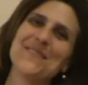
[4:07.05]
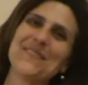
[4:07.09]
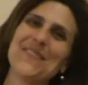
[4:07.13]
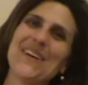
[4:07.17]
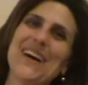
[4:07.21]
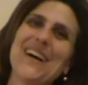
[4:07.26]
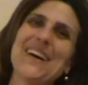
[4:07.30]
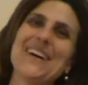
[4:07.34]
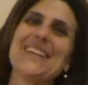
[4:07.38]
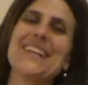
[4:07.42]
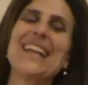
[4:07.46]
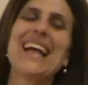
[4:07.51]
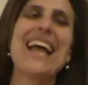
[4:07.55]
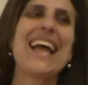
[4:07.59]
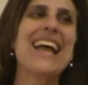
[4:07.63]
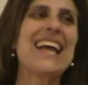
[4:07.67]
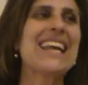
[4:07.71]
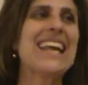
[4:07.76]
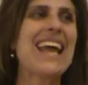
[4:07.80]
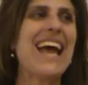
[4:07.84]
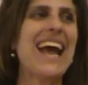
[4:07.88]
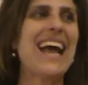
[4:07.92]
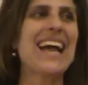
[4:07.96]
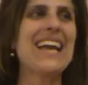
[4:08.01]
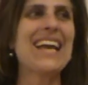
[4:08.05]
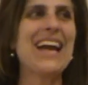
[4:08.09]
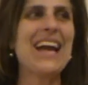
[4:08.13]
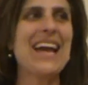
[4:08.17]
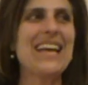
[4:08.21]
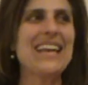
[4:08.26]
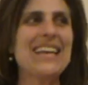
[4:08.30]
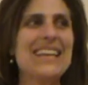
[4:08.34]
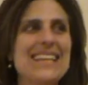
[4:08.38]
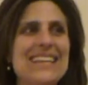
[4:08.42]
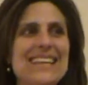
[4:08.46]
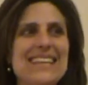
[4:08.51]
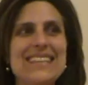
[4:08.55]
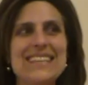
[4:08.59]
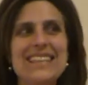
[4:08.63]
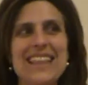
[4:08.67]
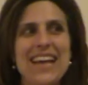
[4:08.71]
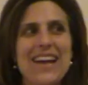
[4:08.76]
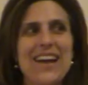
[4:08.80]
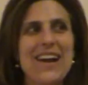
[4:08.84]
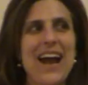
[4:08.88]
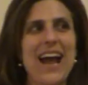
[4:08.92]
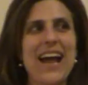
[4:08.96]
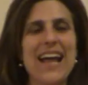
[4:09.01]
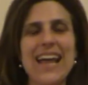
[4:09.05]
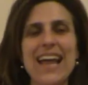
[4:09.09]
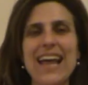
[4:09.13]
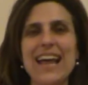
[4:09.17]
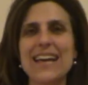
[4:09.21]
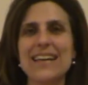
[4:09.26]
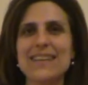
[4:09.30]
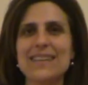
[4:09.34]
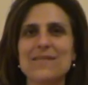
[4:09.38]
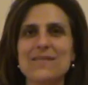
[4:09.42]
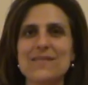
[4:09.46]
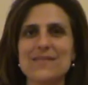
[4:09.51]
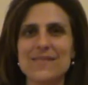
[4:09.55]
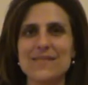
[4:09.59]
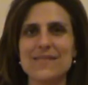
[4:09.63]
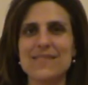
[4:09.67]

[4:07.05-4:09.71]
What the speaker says: Well, and I had